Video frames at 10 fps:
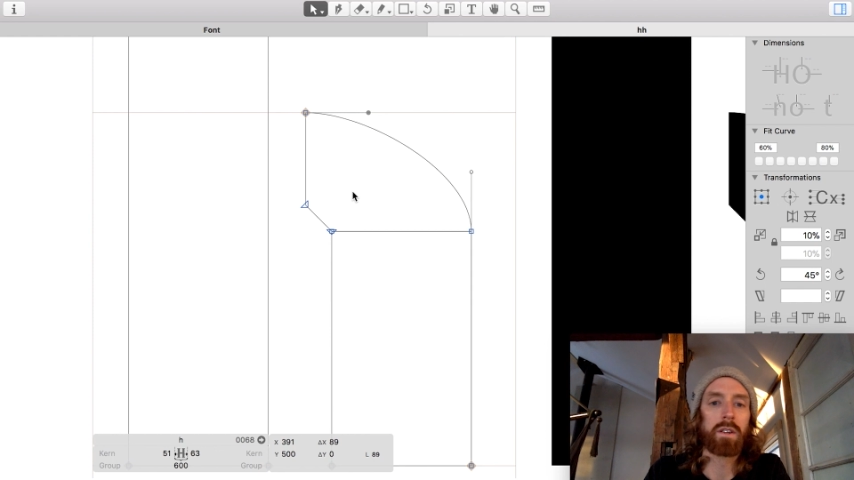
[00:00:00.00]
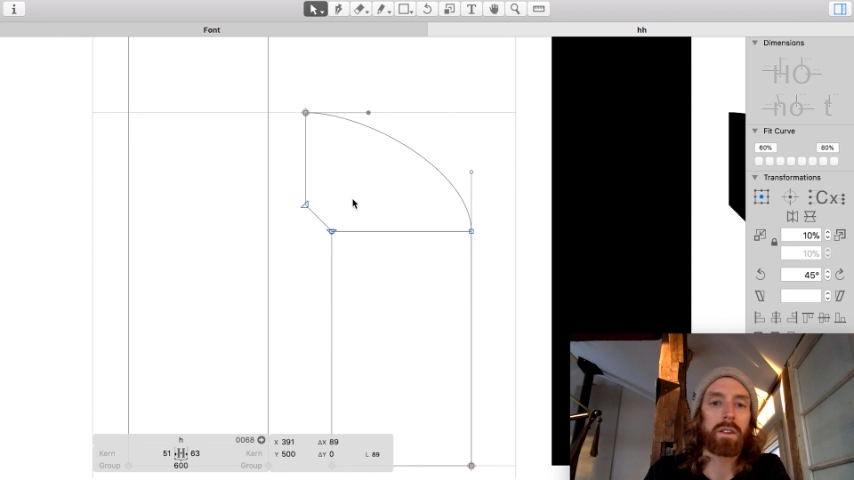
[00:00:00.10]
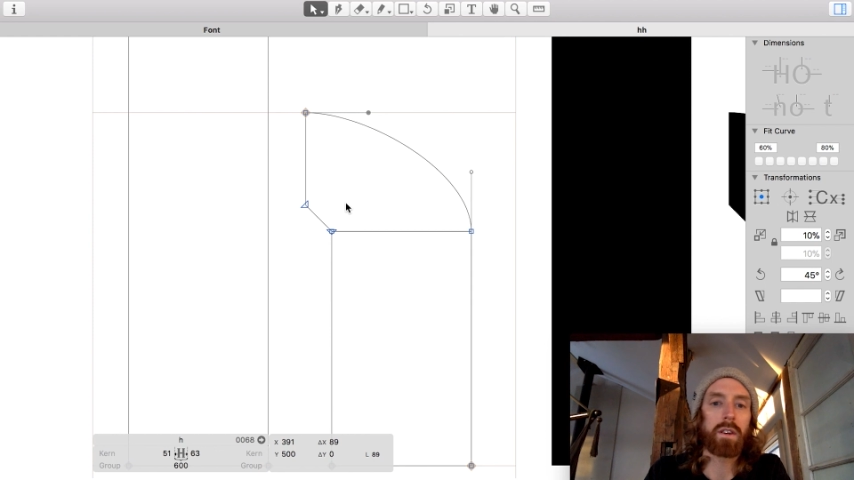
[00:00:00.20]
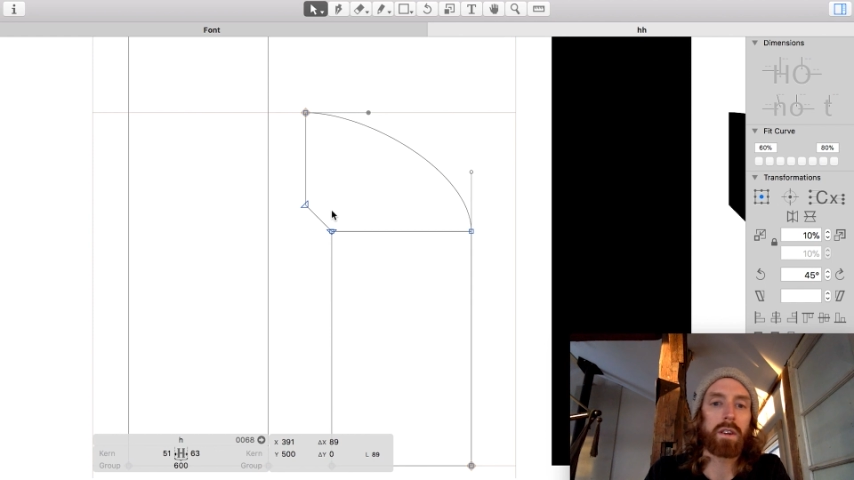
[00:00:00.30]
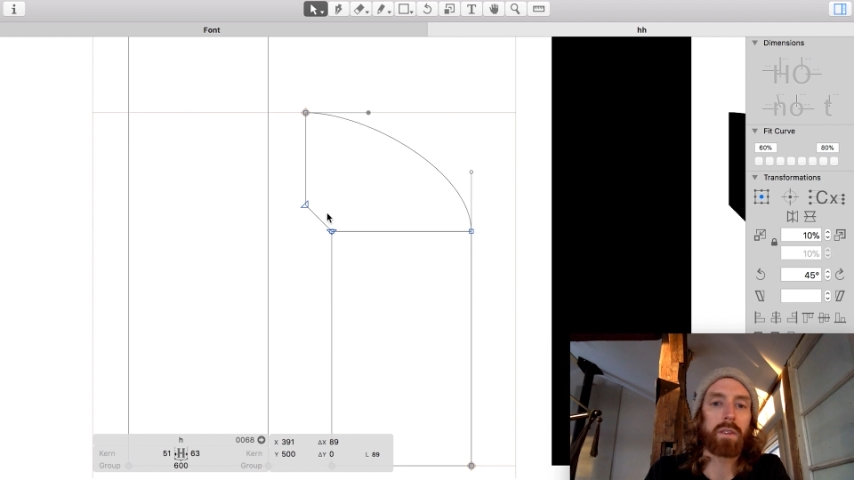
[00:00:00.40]

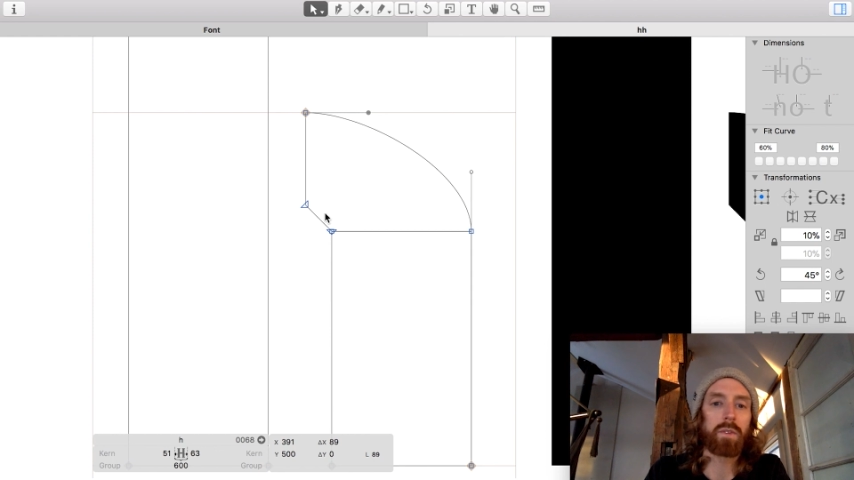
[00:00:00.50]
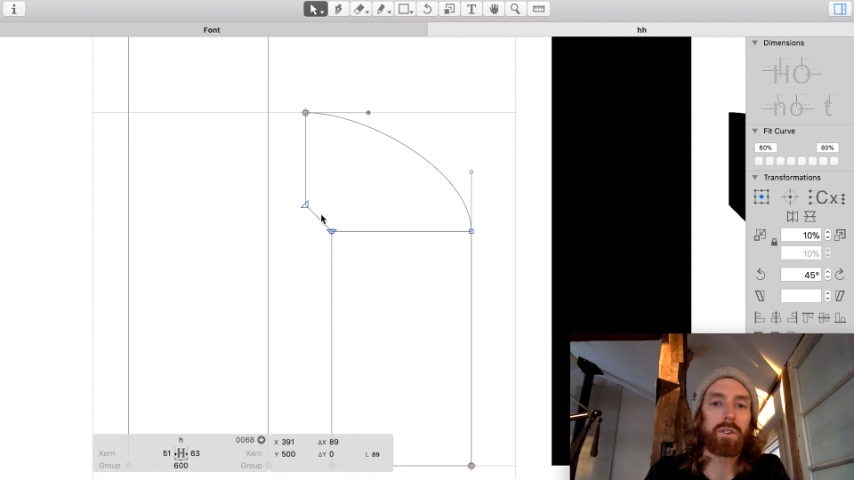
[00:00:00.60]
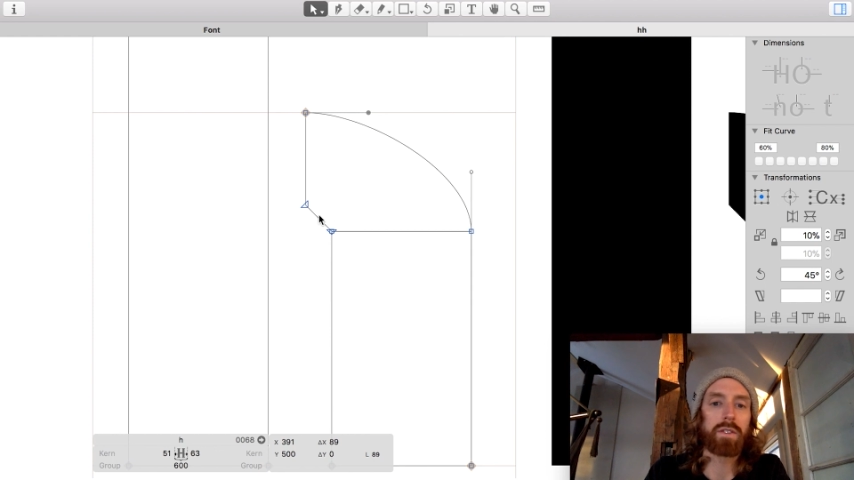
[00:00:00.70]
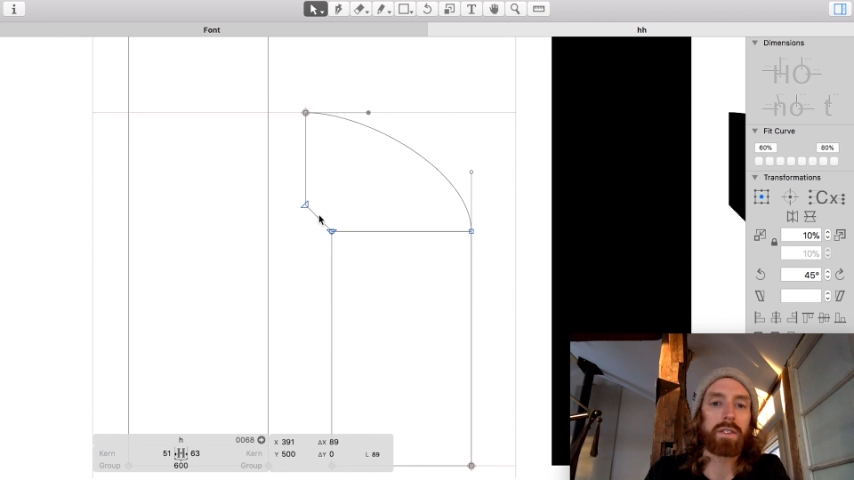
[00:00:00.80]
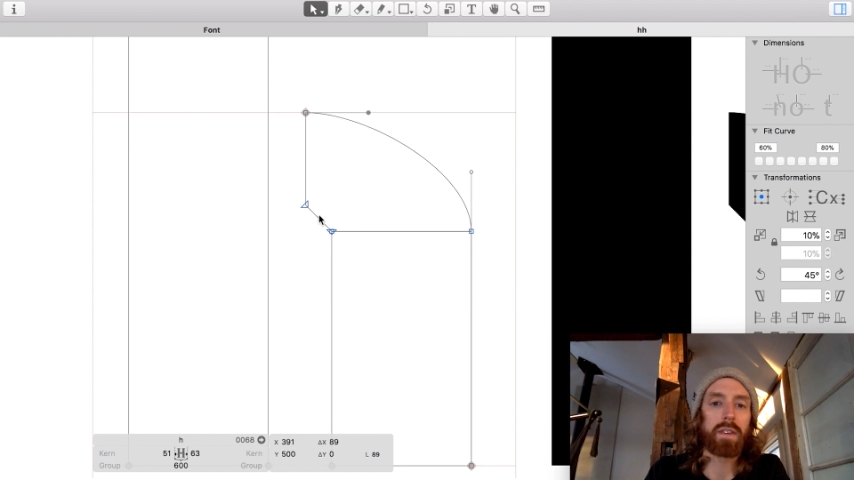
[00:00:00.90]
Okay, and we can do
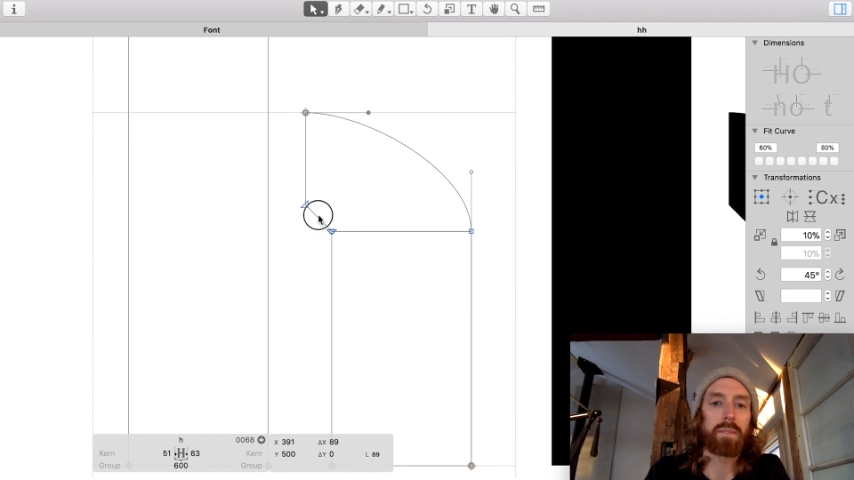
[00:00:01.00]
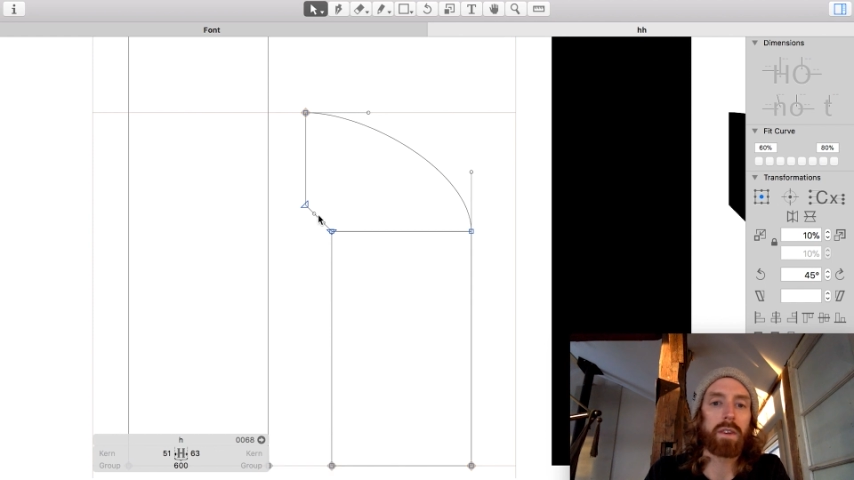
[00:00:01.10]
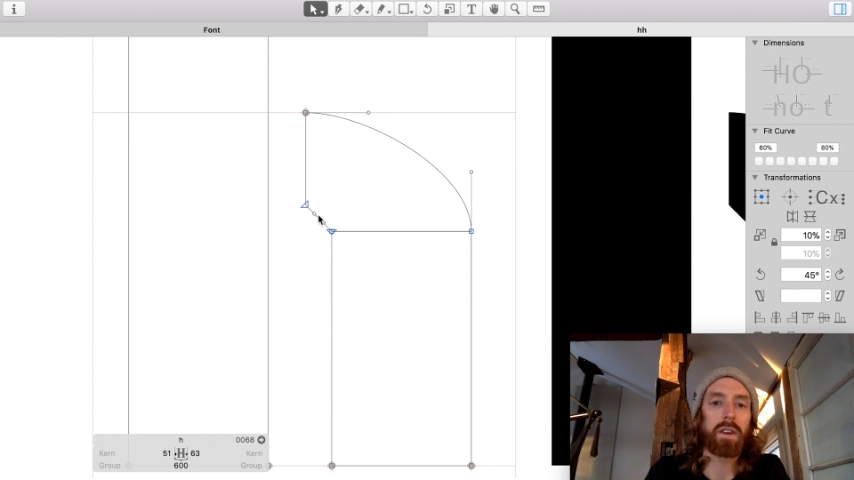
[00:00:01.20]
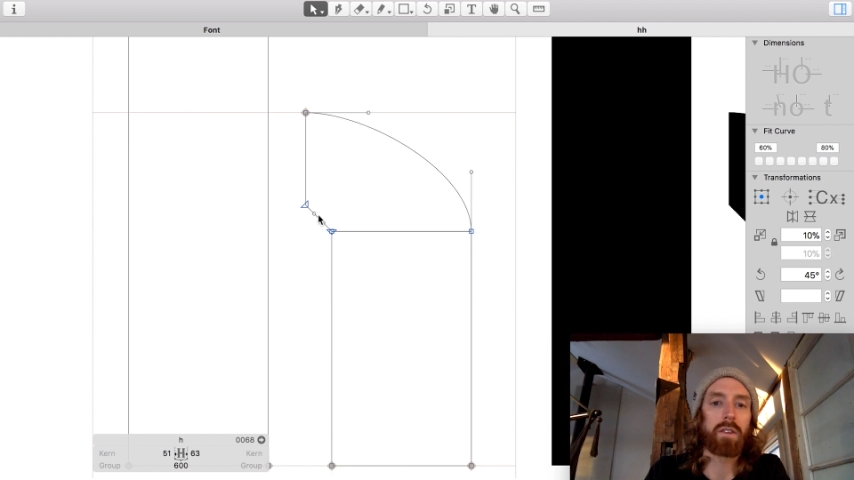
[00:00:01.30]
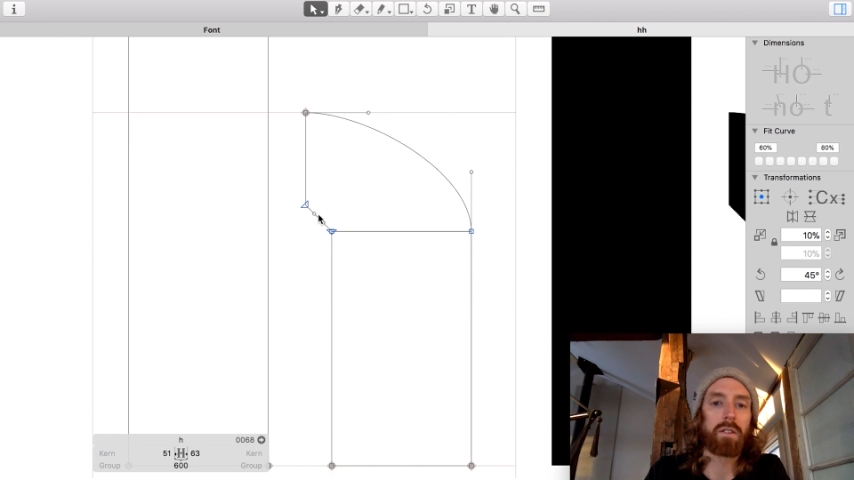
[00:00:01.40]
the same thing
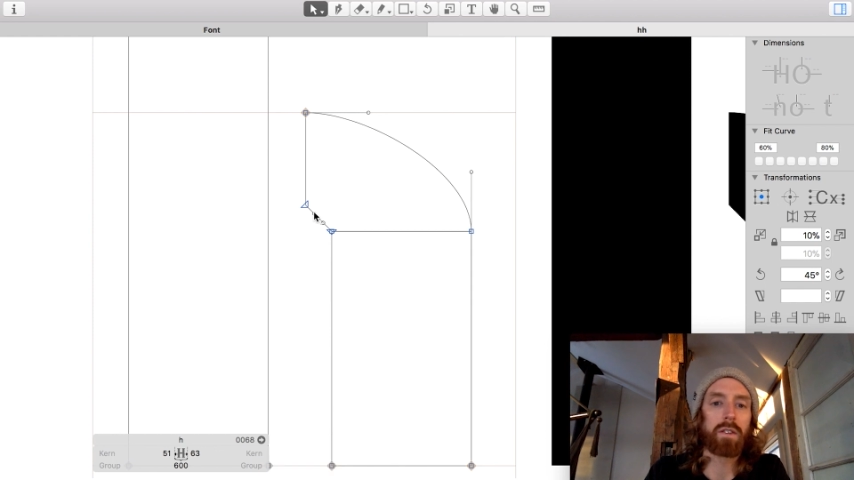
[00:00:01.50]
here.